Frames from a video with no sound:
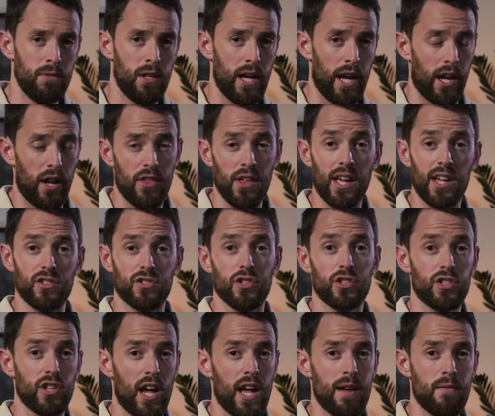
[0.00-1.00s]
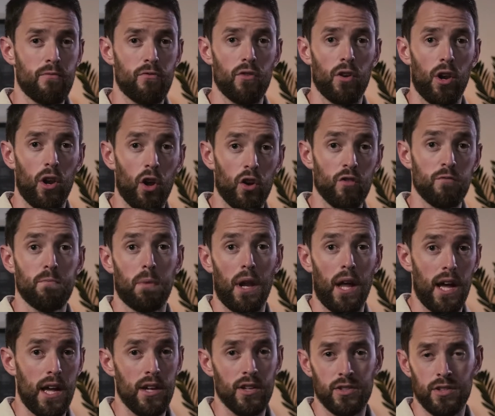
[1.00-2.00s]
And I think it's the same for a lot of
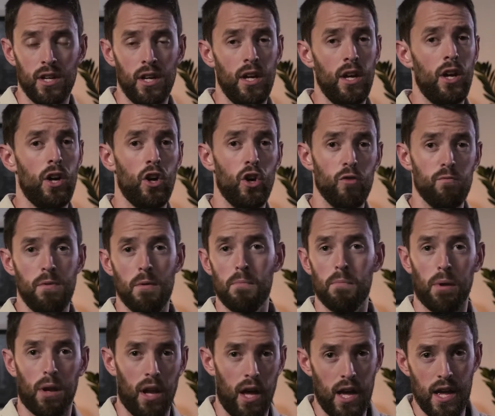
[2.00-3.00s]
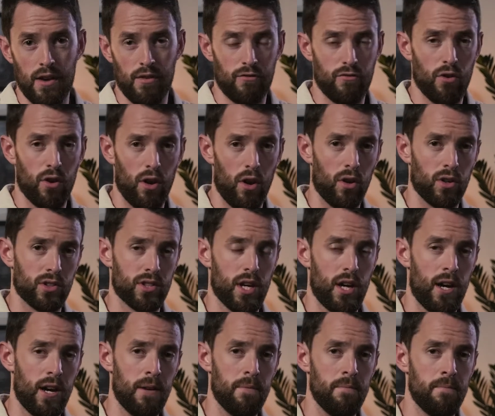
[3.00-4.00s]
players who've been playing for a long
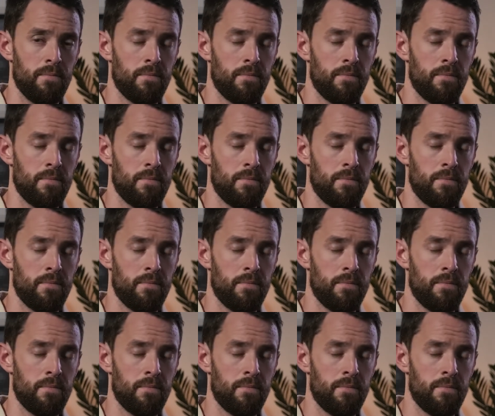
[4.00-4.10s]
time.